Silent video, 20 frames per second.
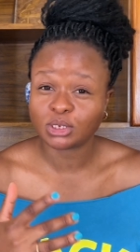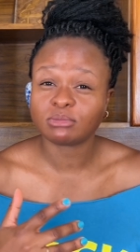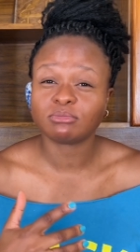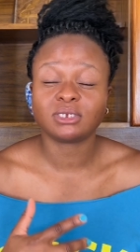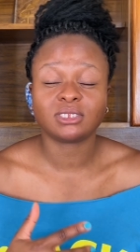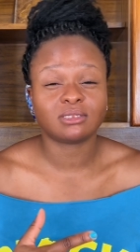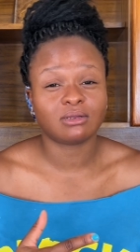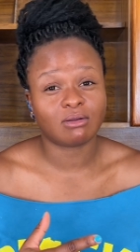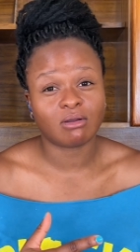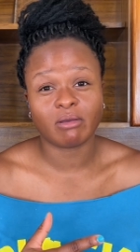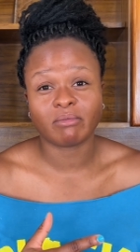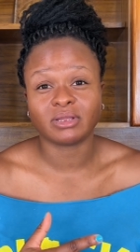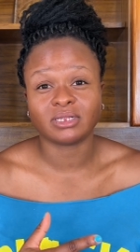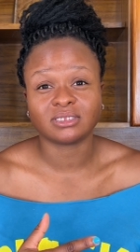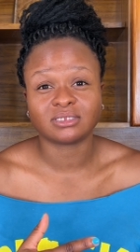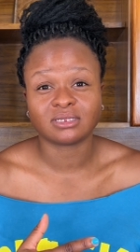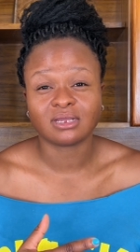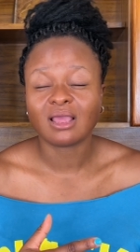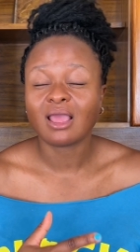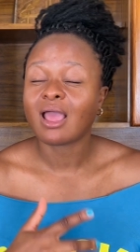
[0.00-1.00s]
me in the
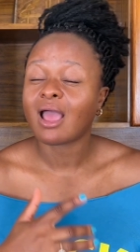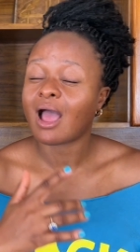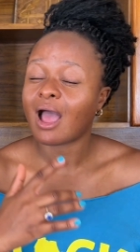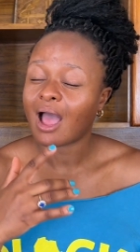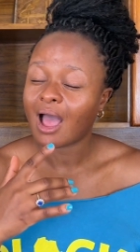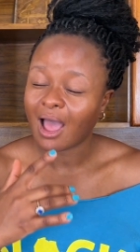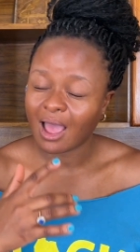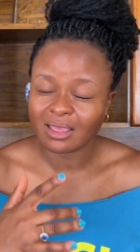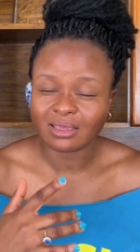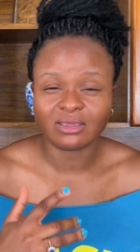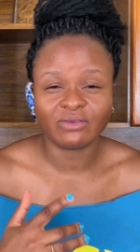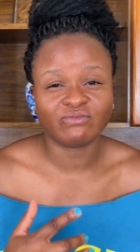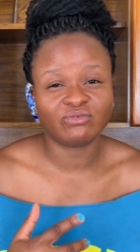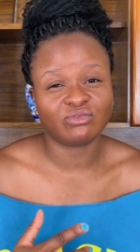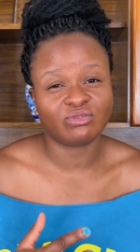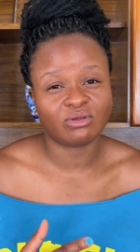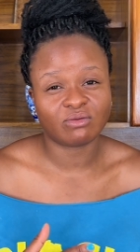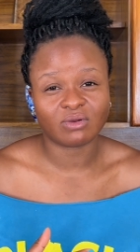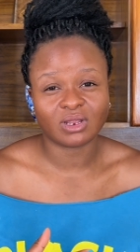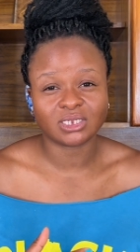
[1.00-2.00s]
comments. I give you
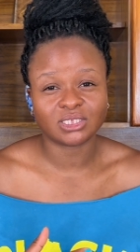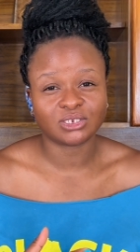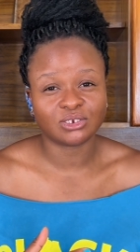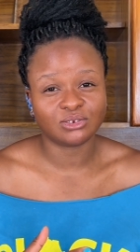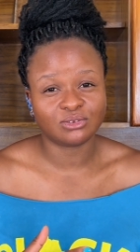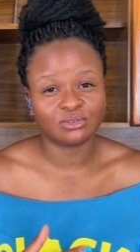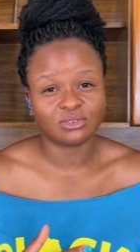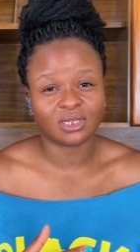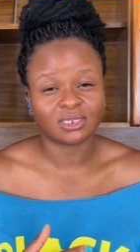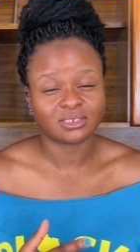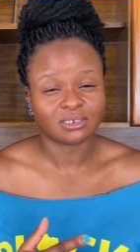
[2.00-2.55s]
the right to do that.